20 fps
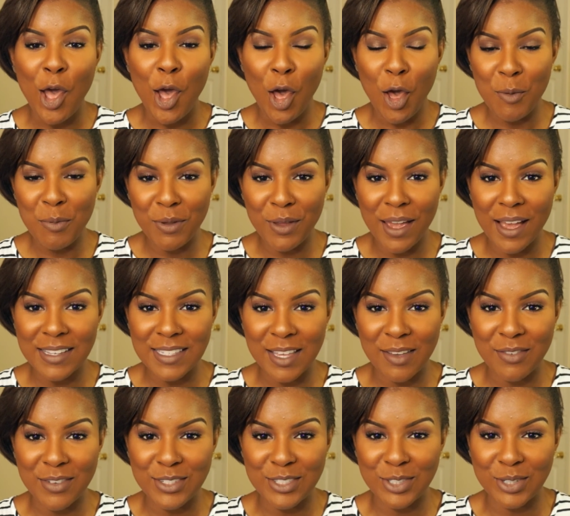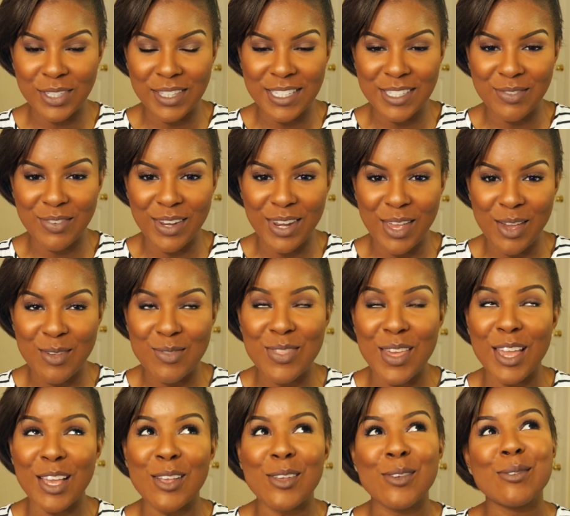Hope you guys have enjoyed this video.
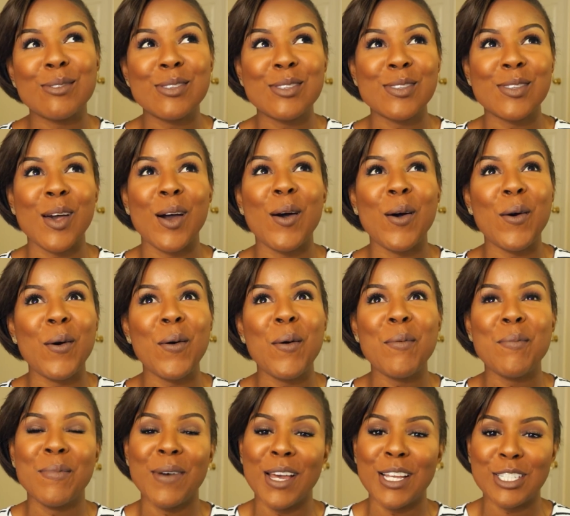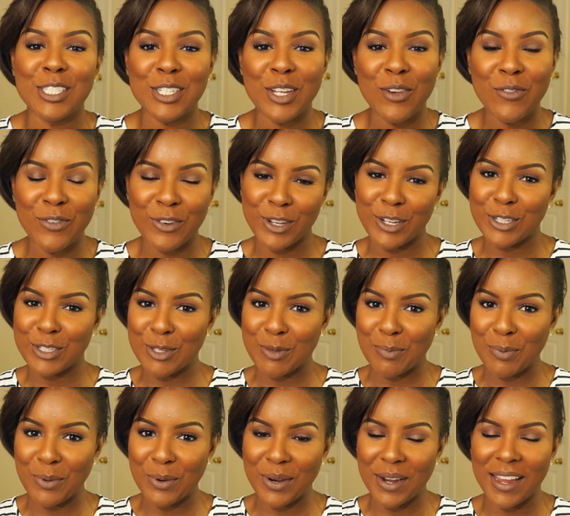Thank you so much for your
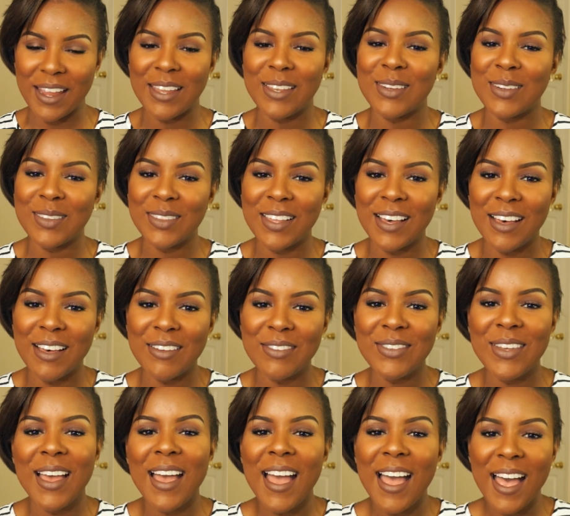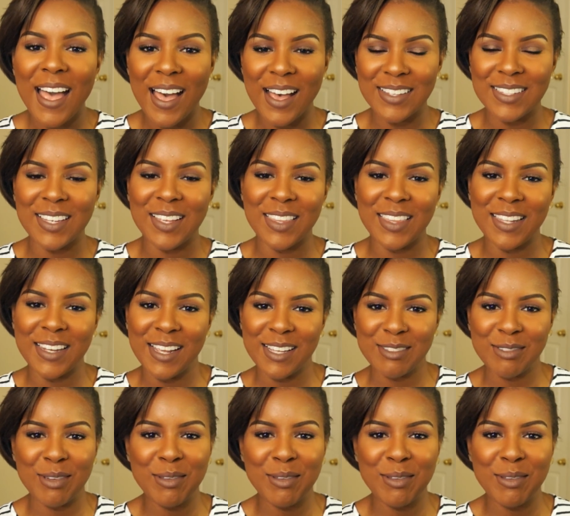support and your love. I'll see you in the next